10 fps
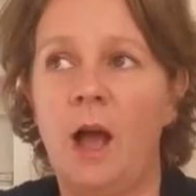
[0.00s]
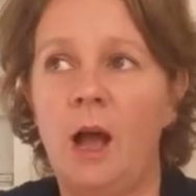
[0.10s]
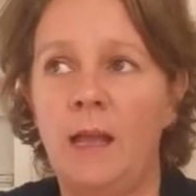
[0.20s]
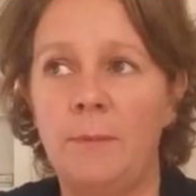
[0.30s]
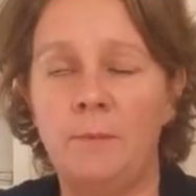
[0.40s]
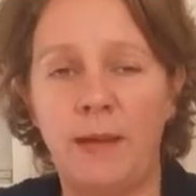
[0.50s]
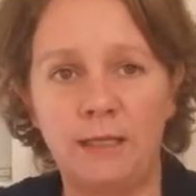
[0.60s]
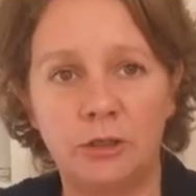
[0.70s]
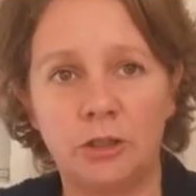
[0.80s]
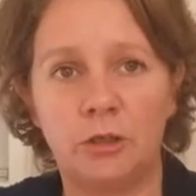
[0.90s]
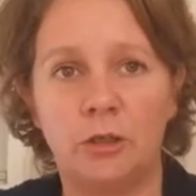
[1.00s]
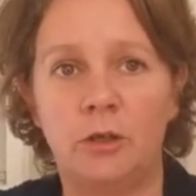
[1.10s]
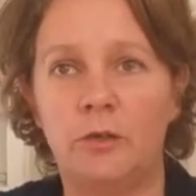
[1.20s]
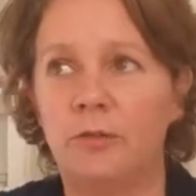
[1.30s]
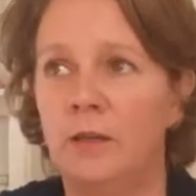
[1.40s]
I make
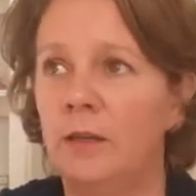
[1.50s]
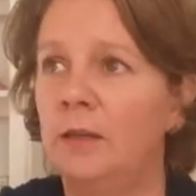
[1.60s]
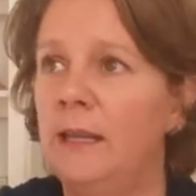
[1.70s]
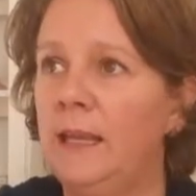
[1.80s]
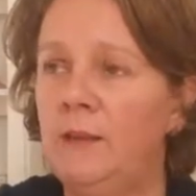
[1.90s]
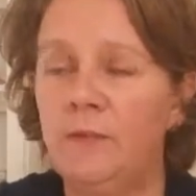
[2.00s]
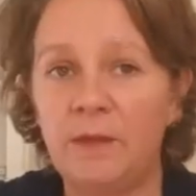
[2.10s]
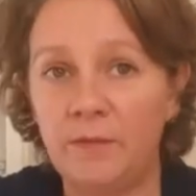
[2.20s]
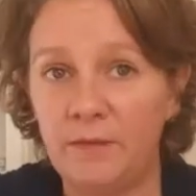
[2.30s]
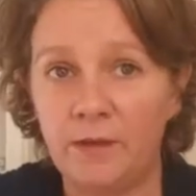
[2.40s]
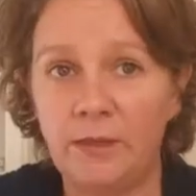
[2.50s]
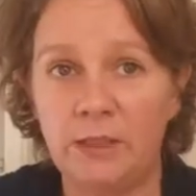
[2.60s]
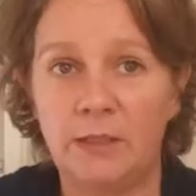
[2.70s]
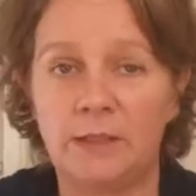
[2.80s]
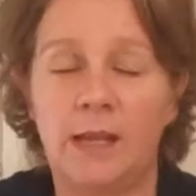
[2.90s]
sure that even if I've
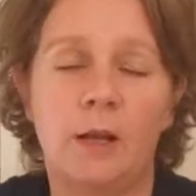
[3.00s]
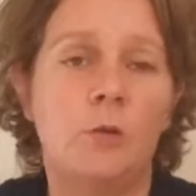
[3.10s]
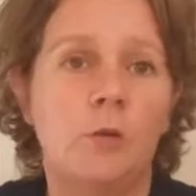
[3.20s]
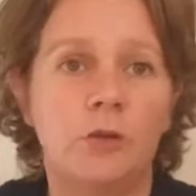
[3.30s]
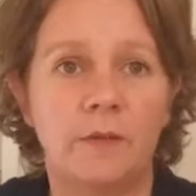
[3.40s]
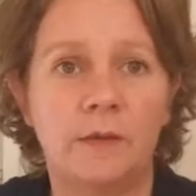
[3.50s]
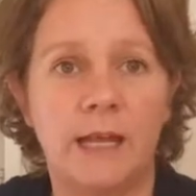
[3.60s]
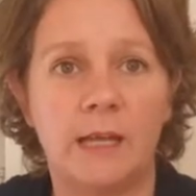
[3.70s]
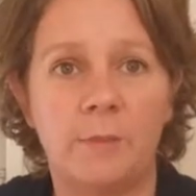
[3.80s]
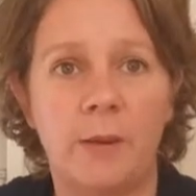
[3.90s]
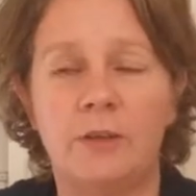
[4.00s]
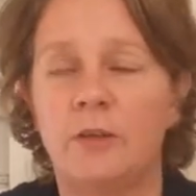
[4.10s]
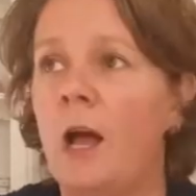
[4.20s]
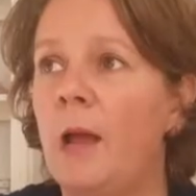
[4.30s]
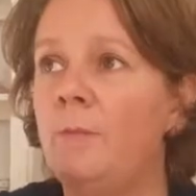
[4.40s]
only used like a quarter of a tank of petrol,